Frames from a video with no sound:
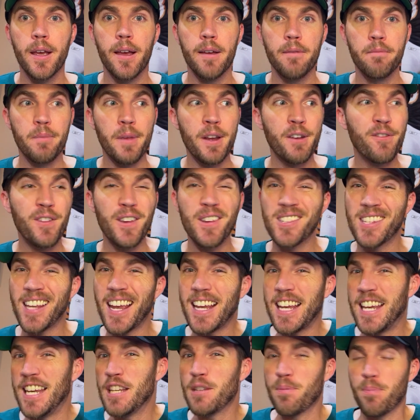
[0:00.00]
It feels
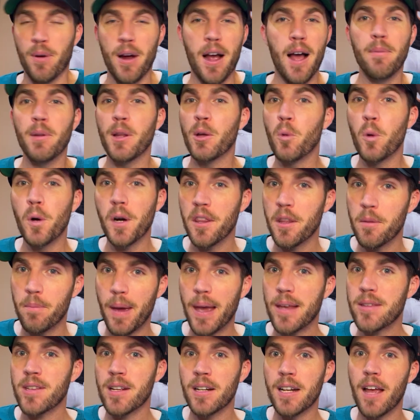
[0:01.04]
like he's probably one of the
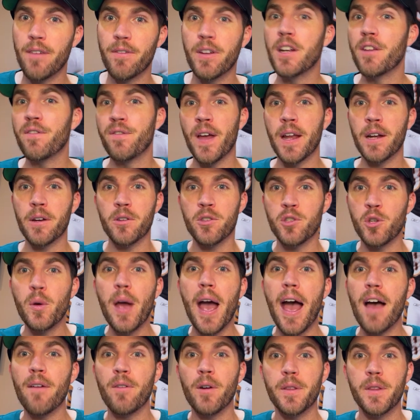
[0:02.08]
best 11 defenders you
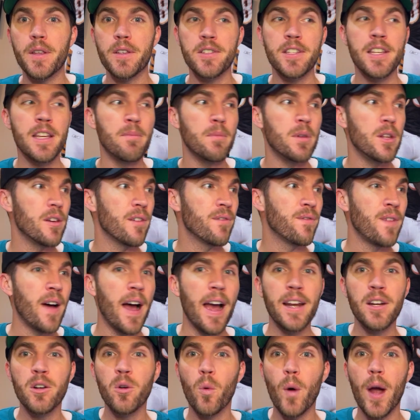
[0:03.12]
have on this team. Do you
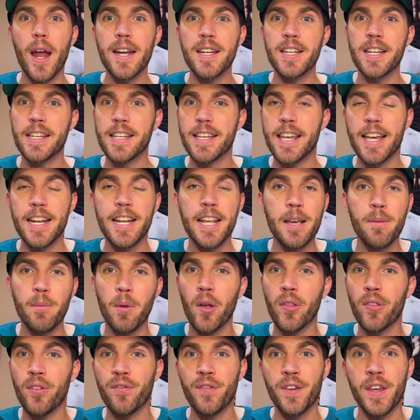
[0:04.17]
find a way to get him
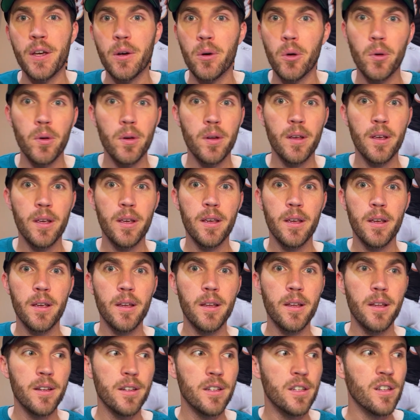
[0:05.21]
on the field?
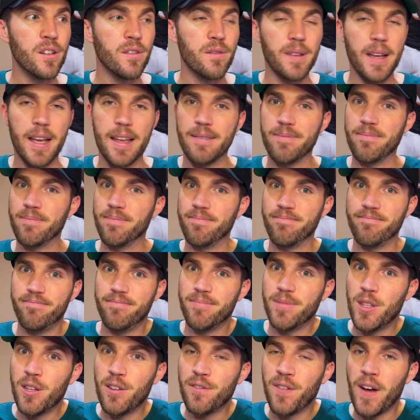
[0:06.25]
Do
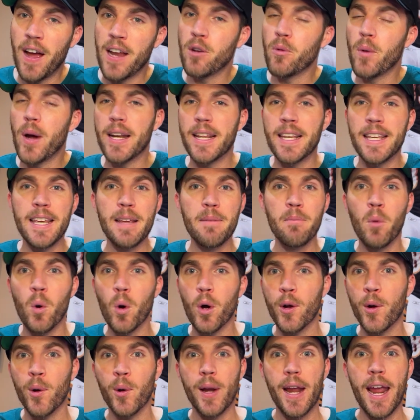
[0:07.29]
you find a way to get
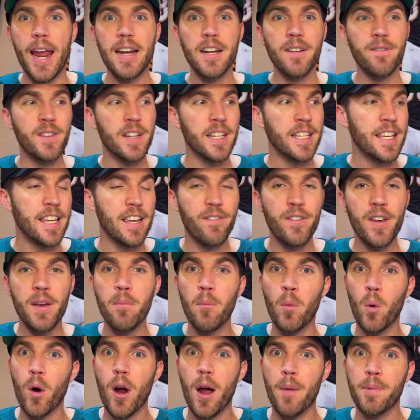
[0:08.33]
more creative, to give him
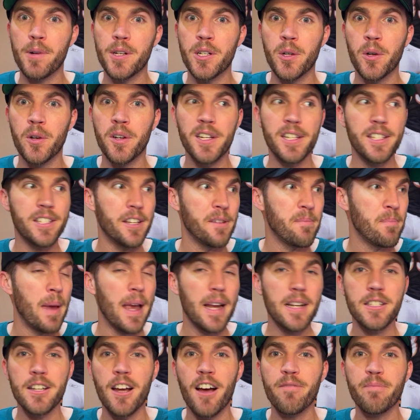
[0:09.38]
more opportunities? He
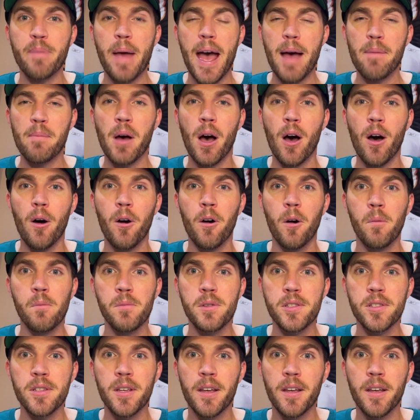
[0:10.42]
picked off Pat Mahomes.